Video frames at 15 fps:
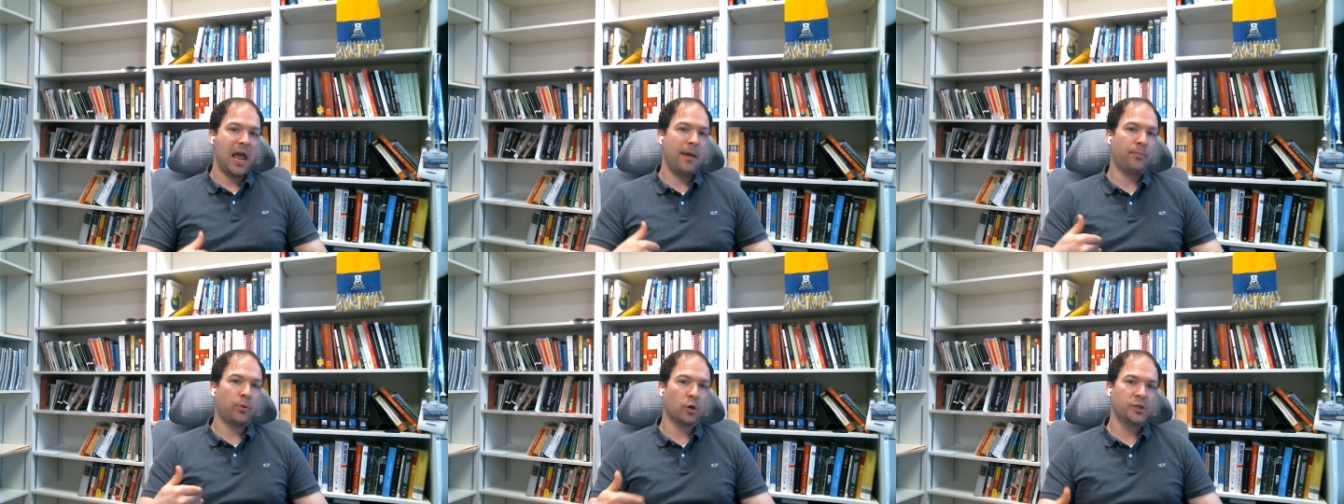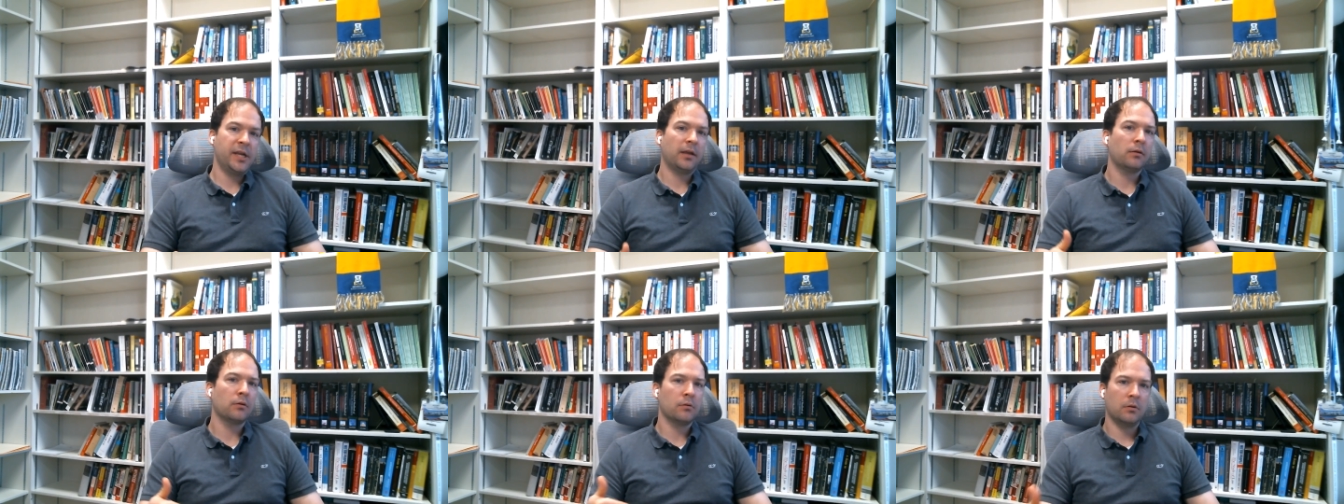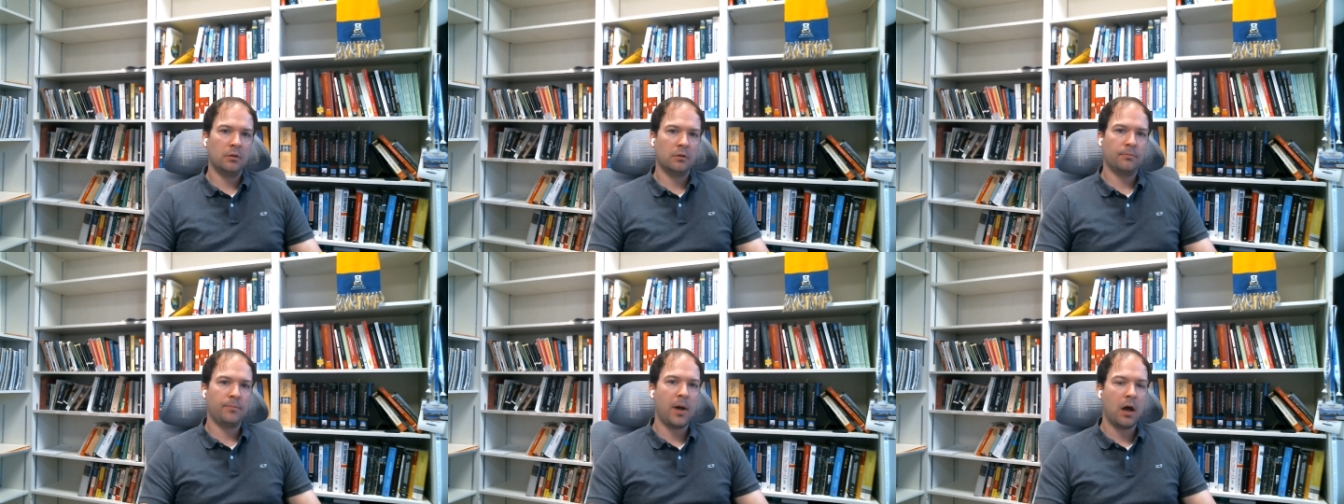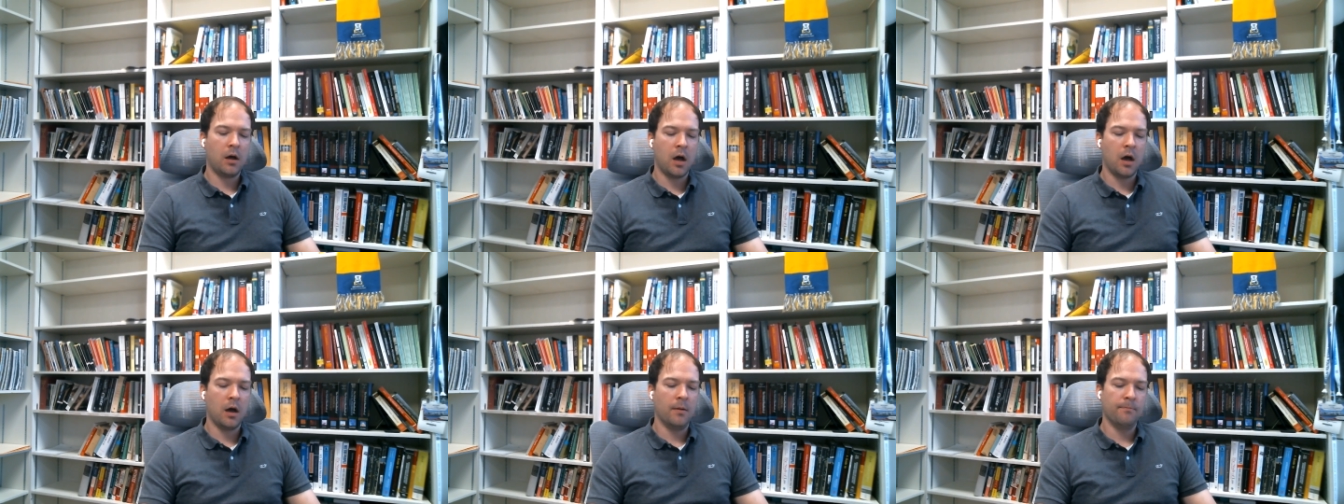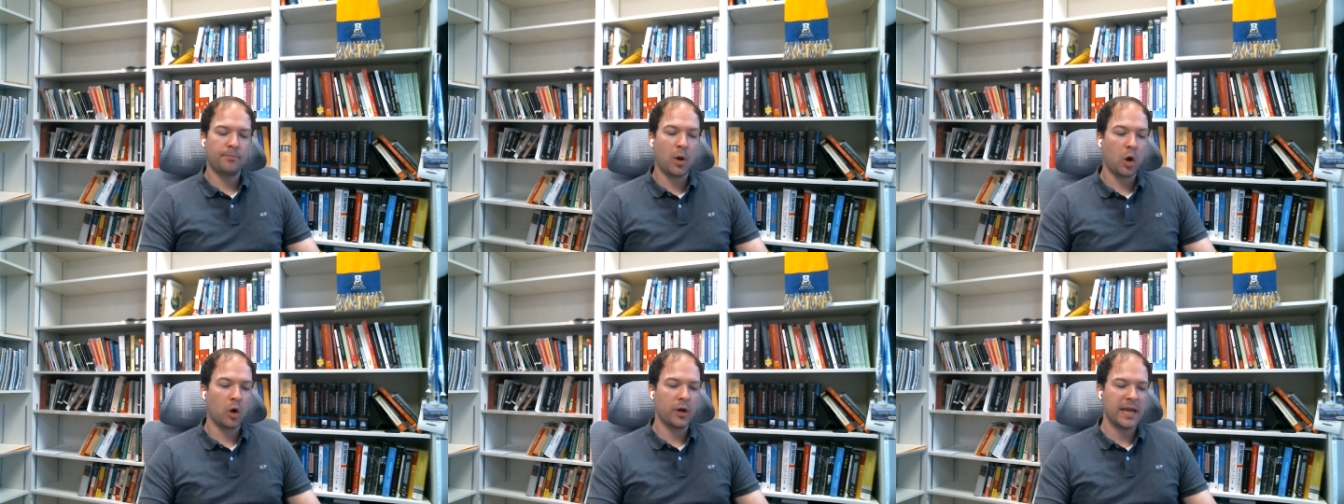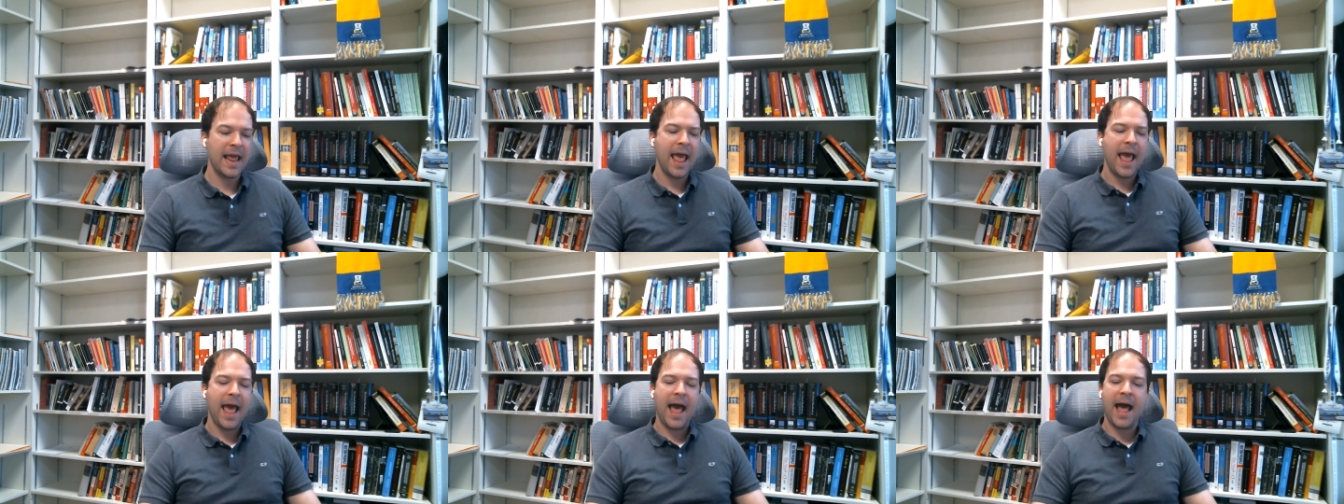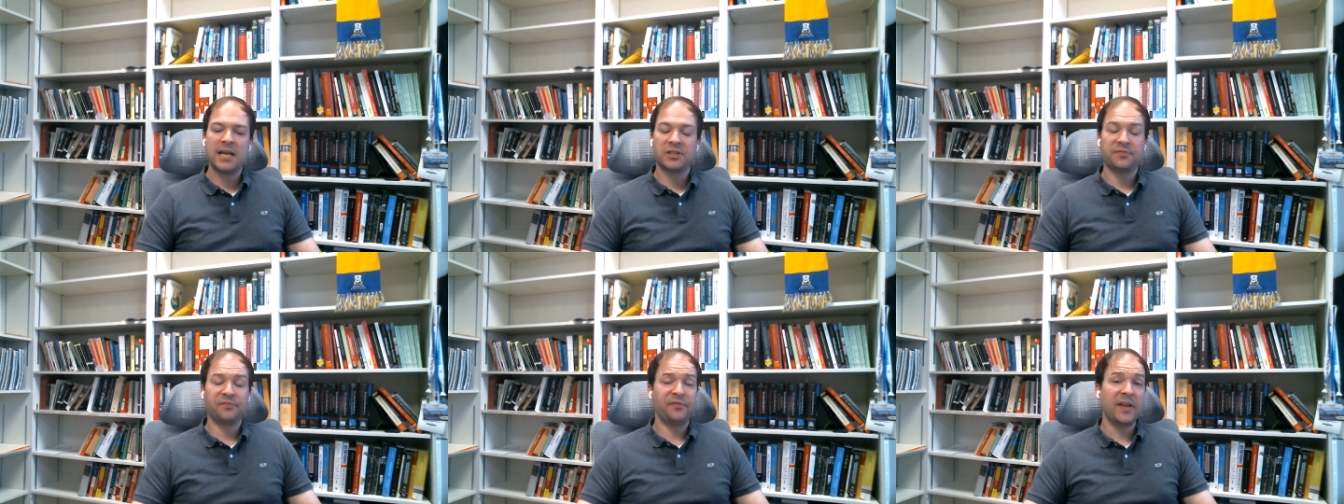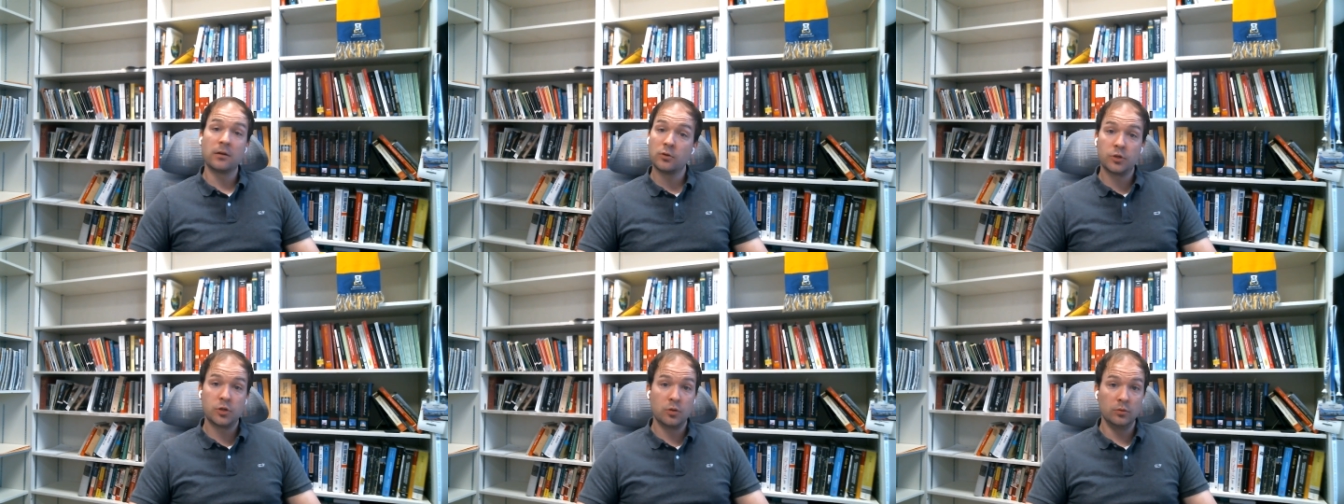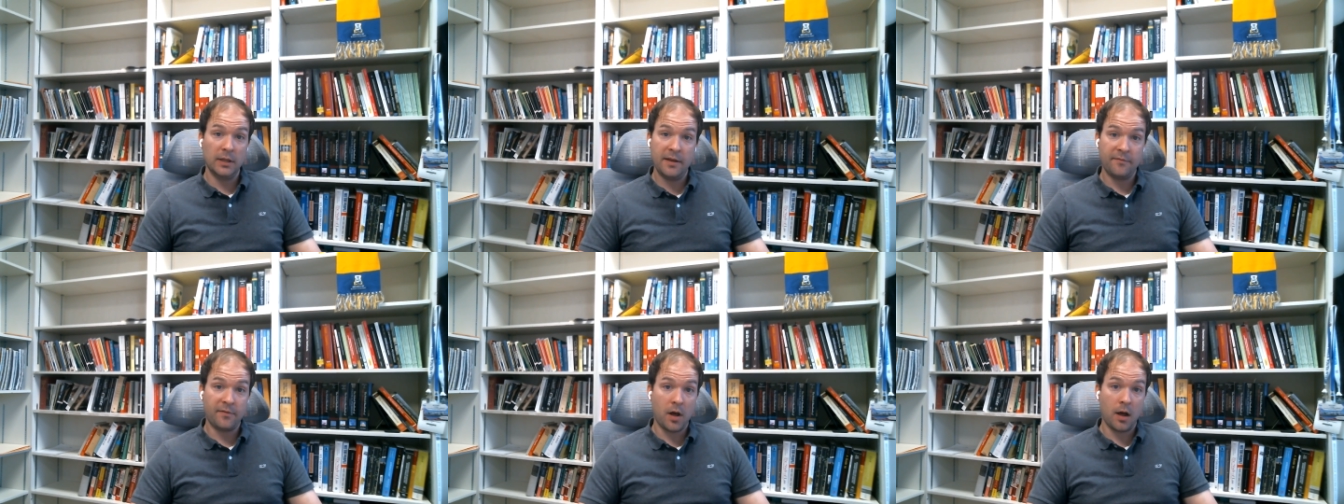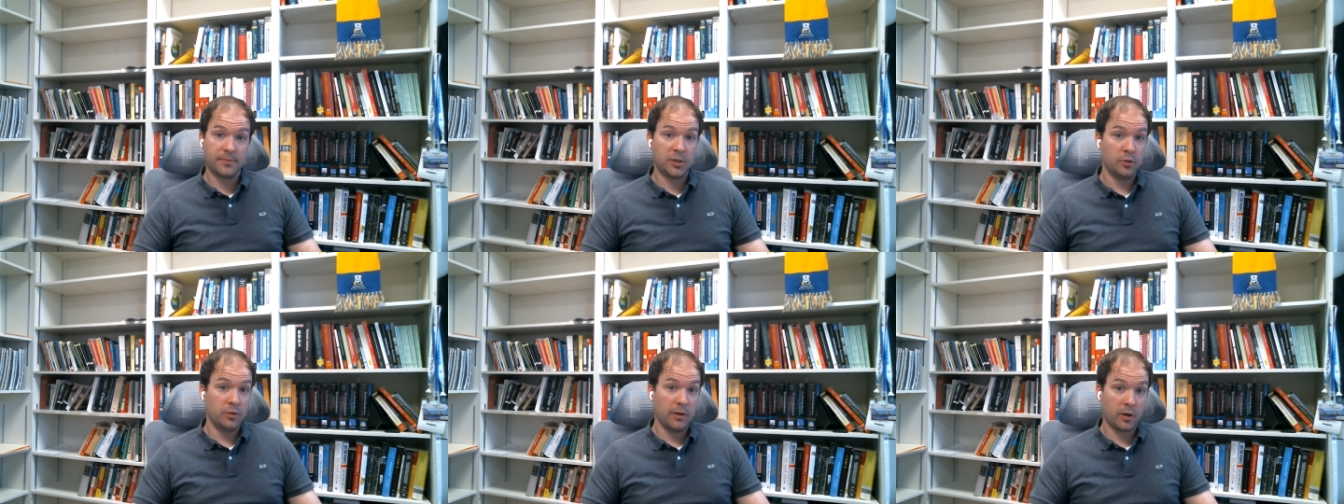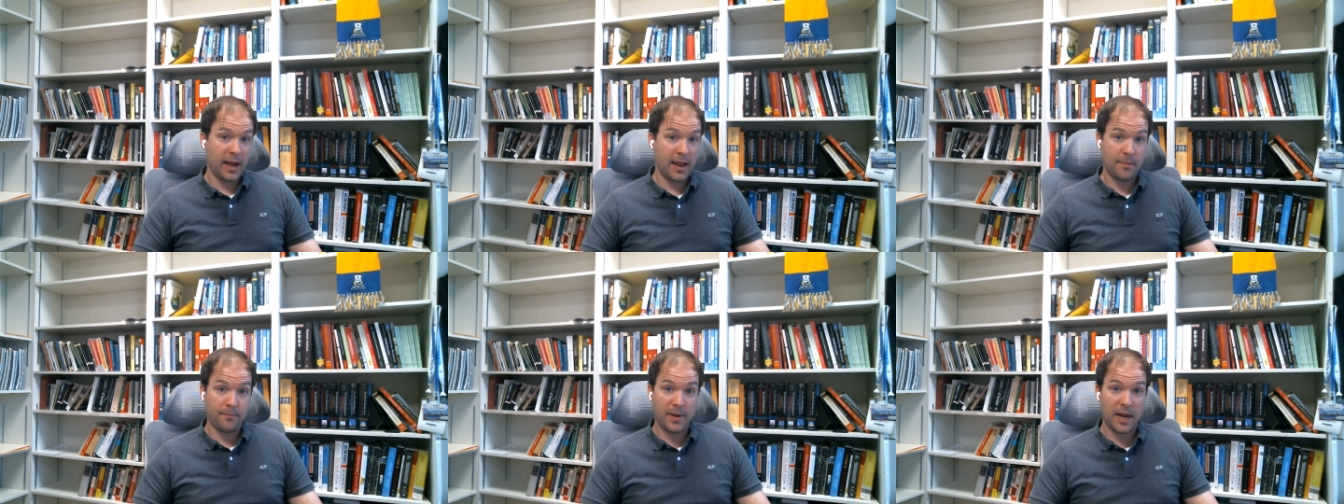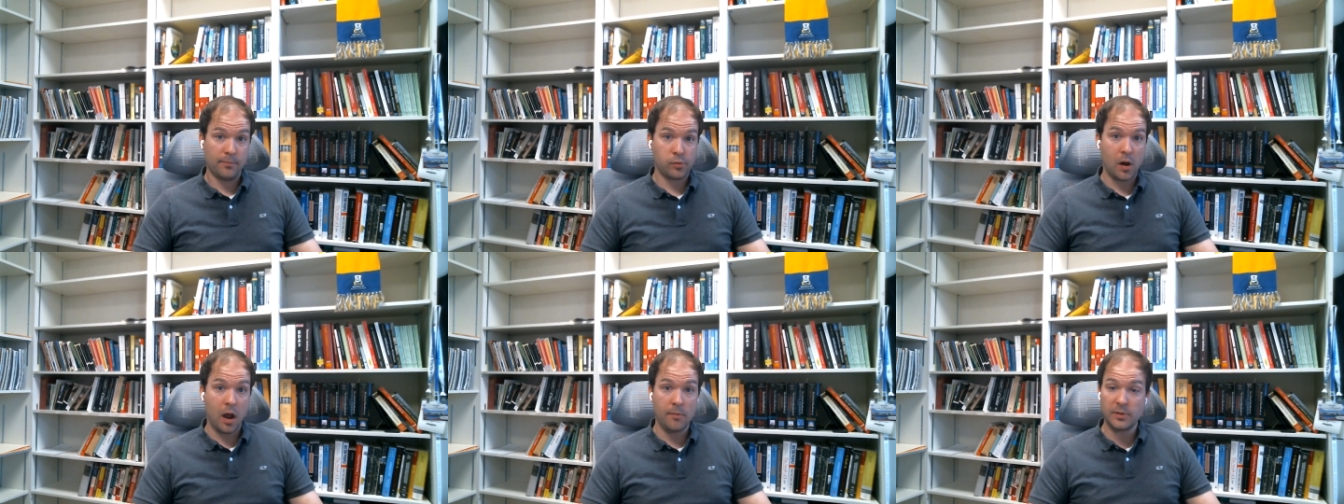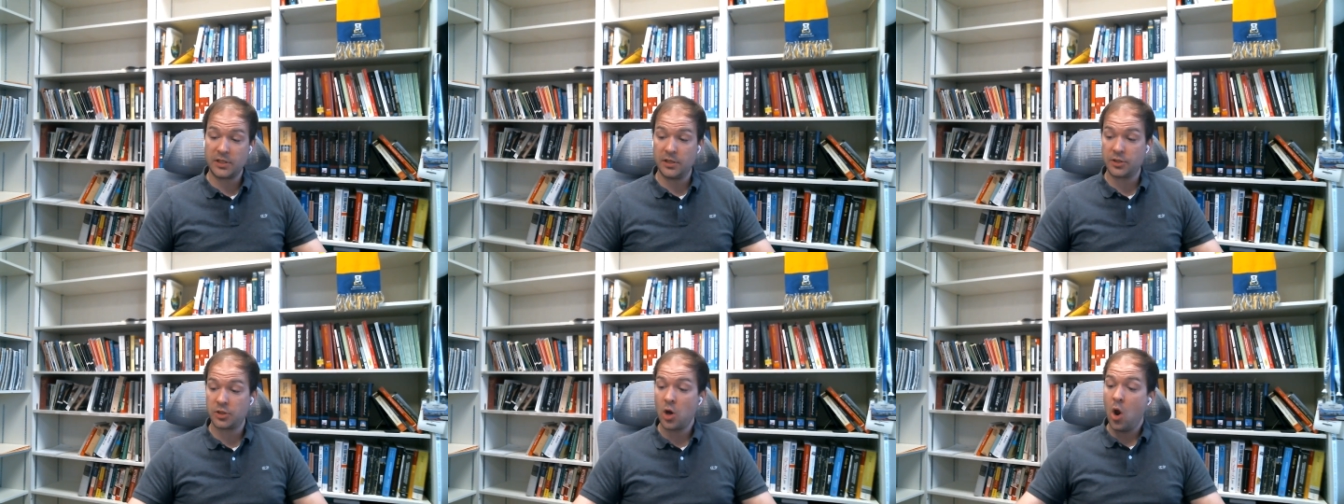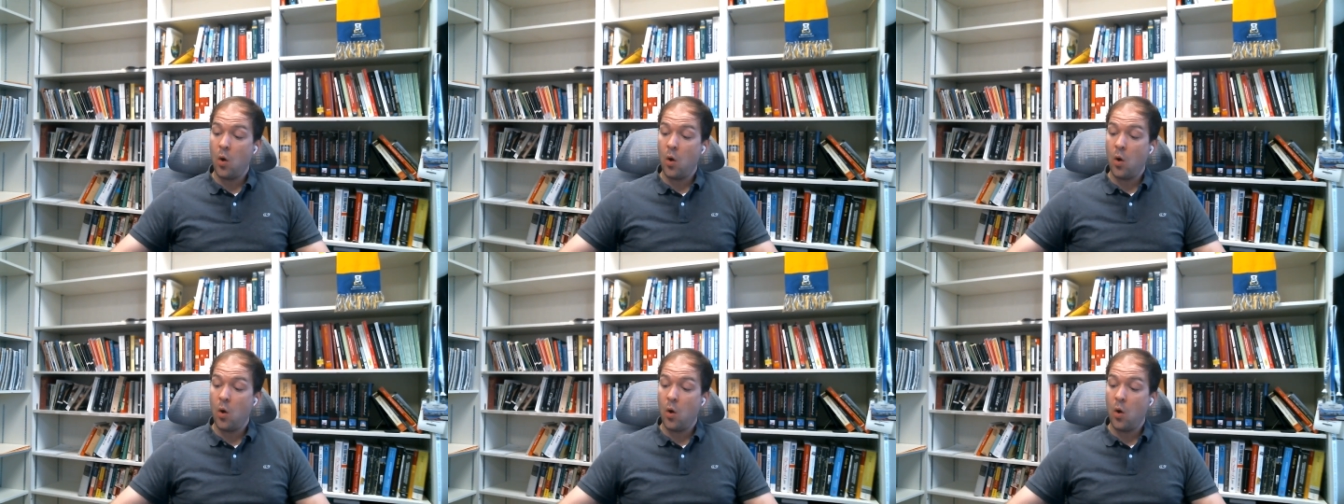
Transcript: a particular party has failed to live up to their campaign promises,